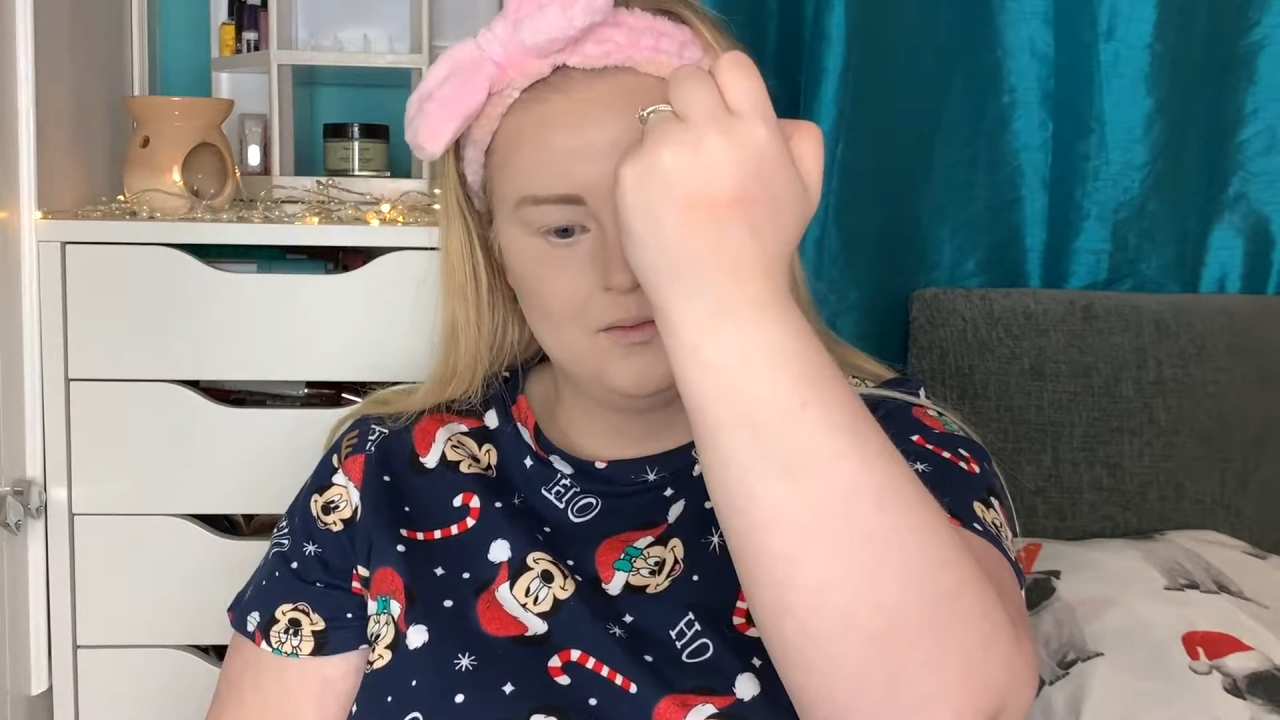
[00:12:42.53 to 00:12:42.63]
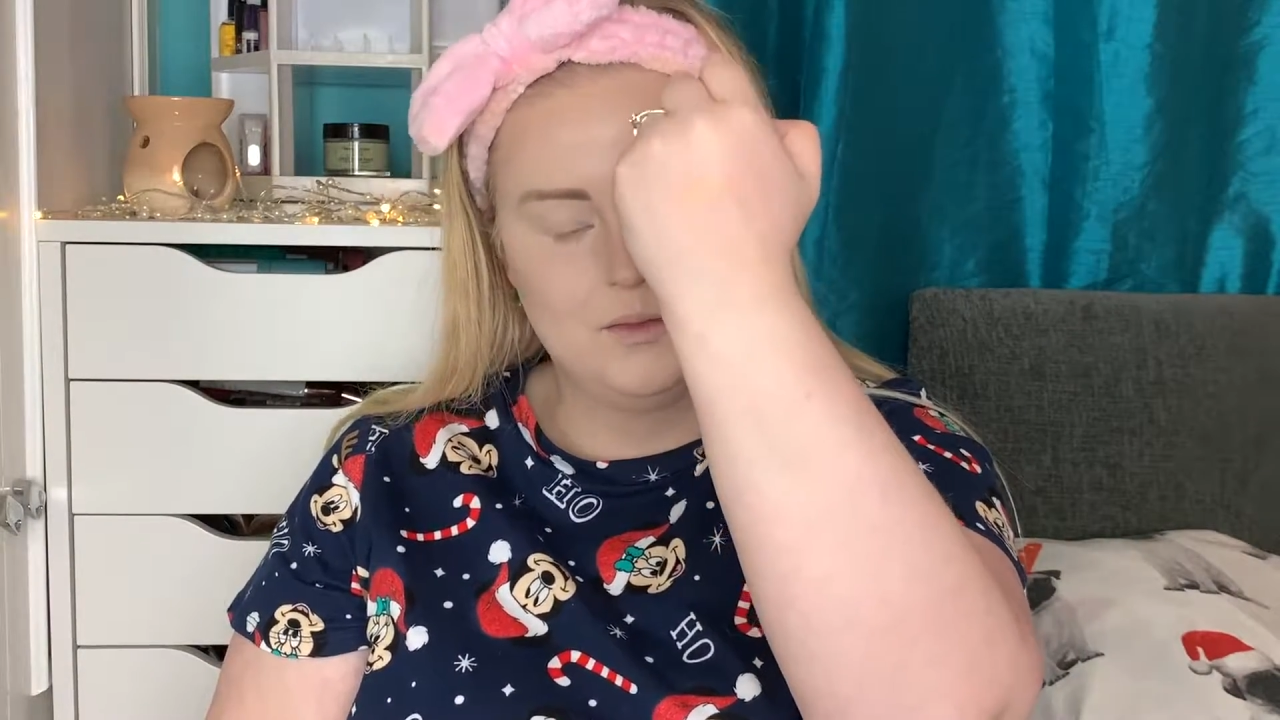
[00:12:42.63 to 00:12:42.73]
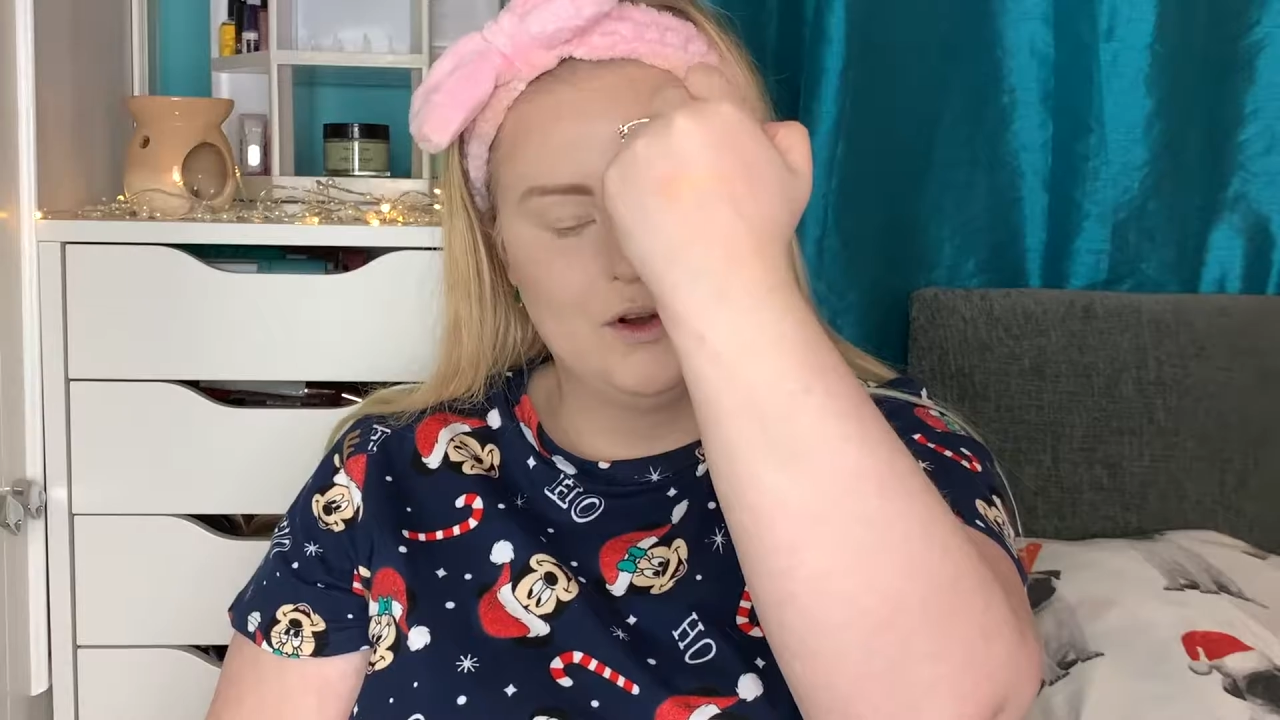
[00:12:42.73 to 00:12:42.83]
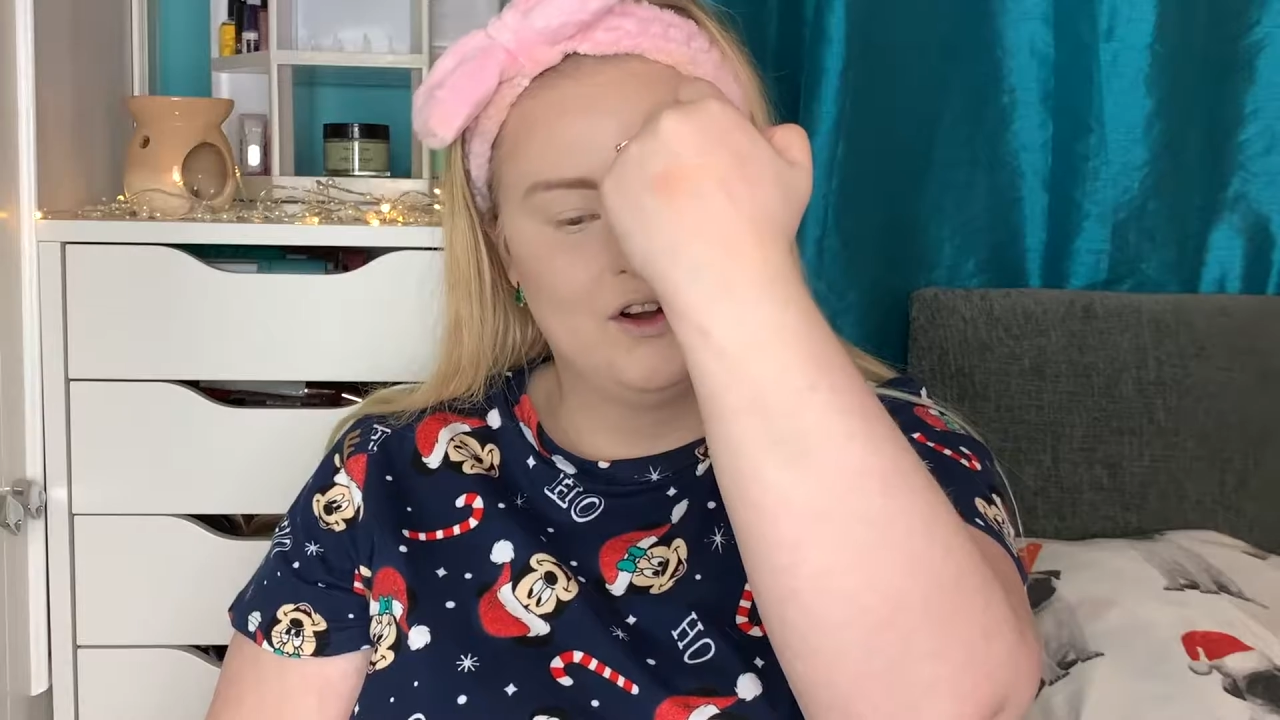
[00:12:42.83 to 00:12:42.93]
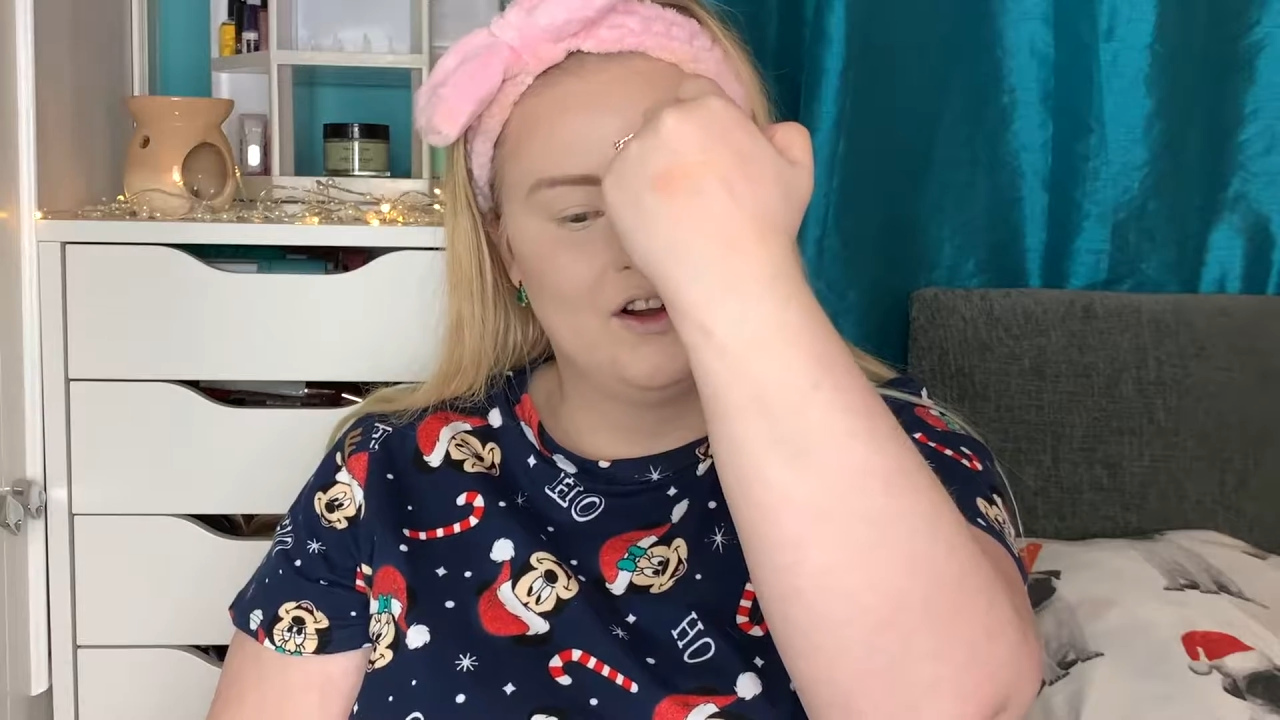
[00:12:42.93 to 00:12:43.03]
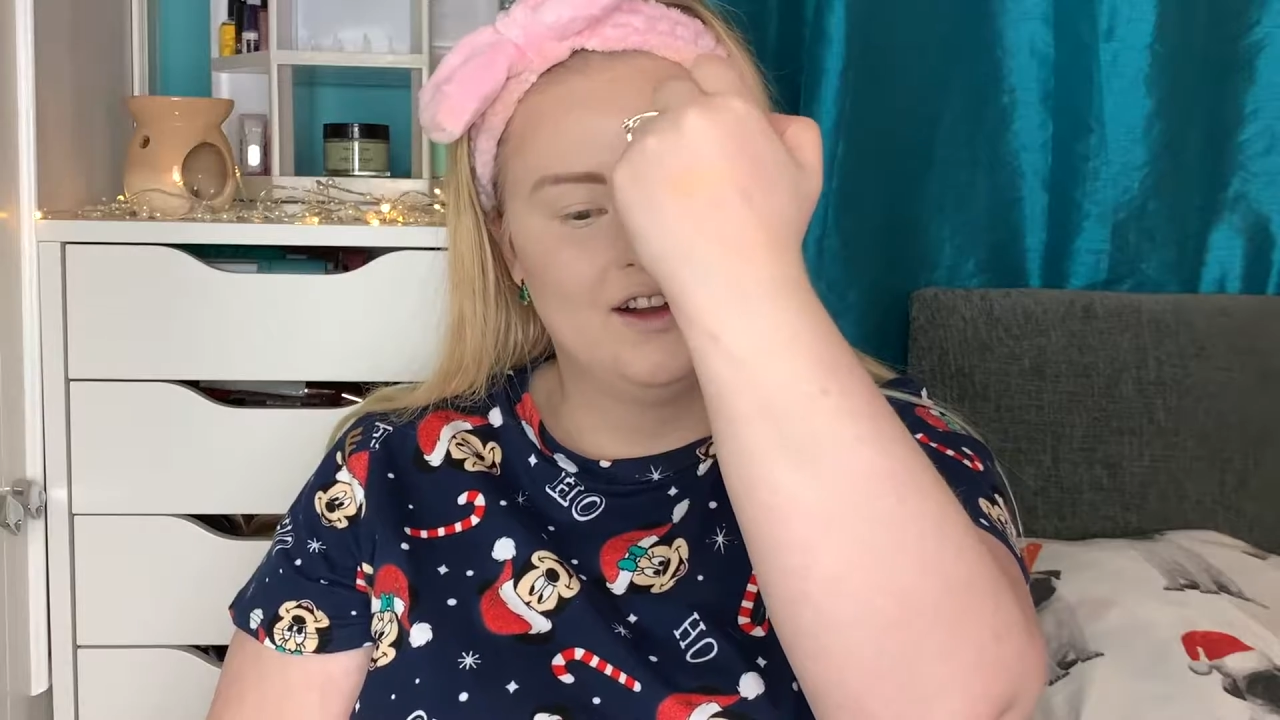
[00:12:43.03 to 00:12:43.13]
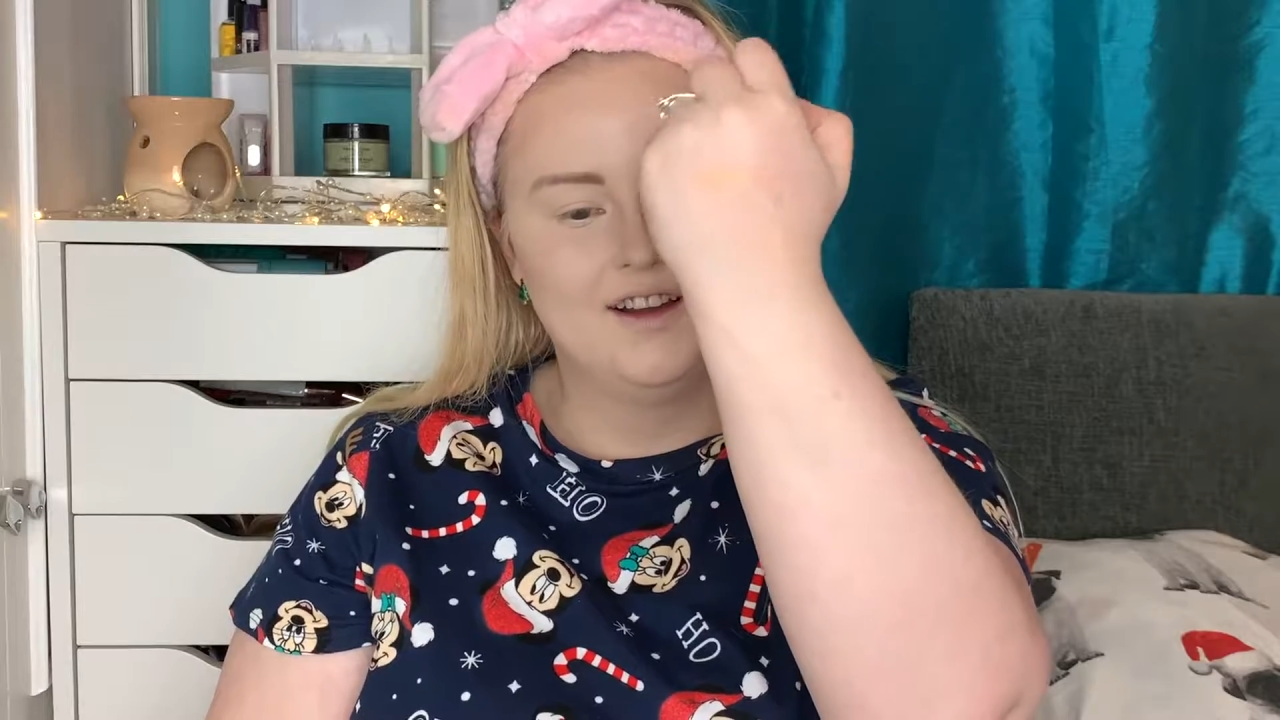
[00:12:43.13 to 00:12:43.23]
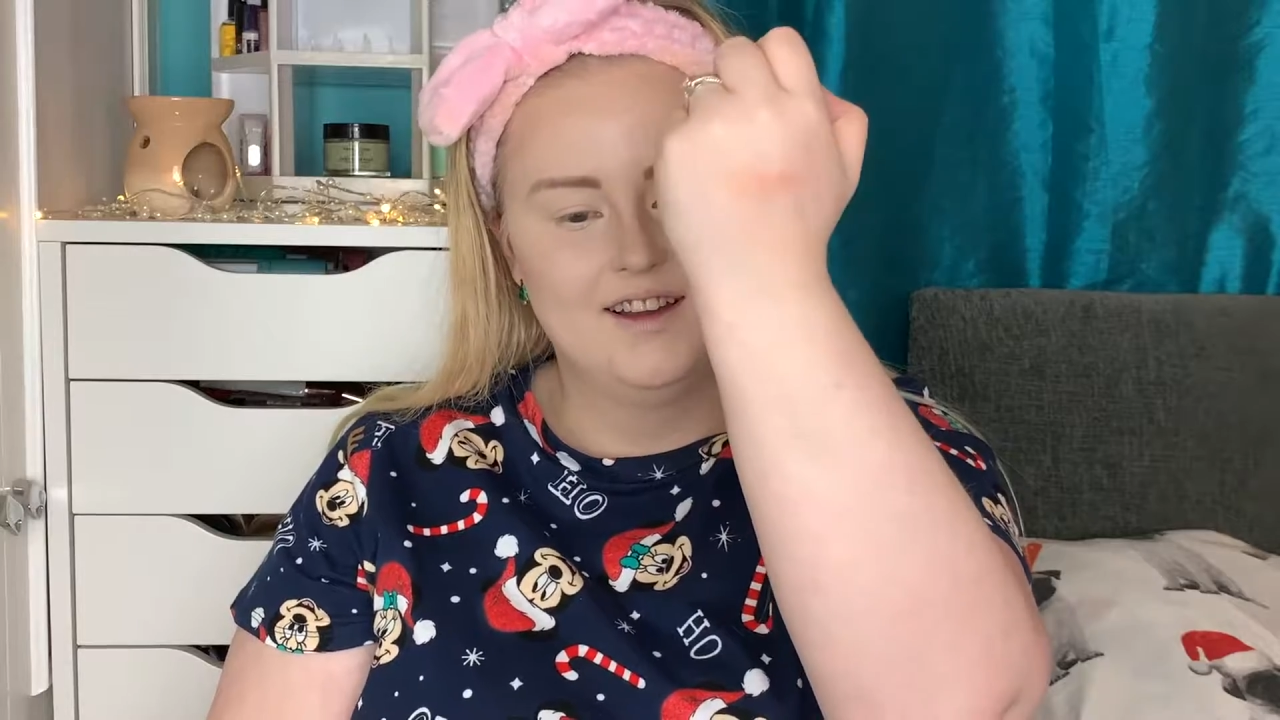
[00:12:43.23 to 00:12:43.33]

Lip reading: but